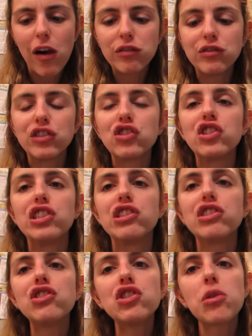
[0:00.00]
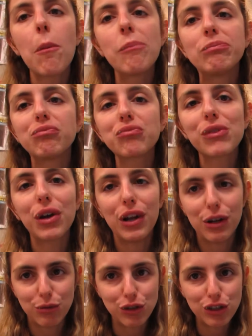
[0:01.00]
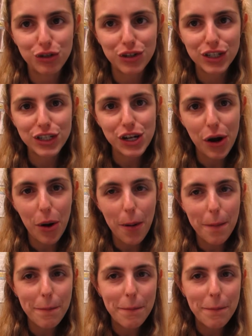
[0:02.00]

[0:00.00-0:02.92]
finish eating this, and I'll see you guys later.